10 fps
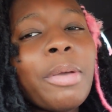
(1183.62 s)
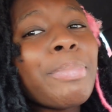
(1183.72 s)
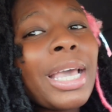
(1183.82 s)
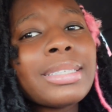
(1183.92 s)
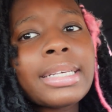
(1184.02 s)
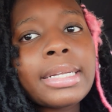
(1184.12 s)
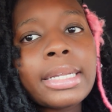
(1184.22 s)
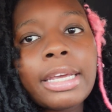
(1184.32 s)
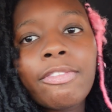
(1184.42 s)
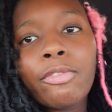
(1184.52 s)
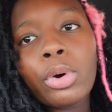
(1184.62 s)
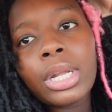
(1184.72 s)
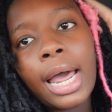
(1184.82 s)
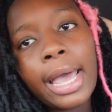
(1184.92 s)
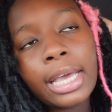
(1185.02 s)
basically
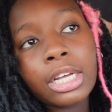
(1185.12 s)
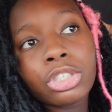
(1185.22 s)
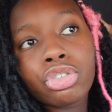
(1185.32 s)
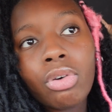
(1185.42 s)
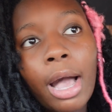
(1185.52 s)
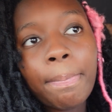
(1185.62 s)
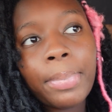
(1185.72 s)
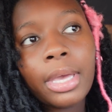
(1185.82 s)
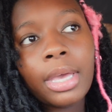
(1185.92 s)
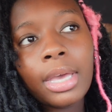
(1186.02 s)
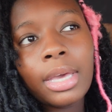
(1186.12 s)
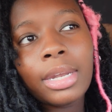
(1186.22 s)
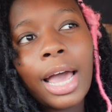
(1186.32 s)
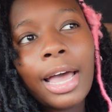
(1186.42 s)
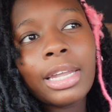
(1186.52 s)
for like
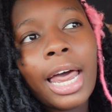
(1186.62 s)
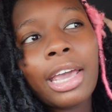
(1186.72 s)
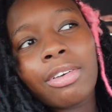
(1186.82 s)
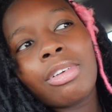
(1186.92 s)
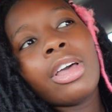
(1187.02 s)
dropping, not like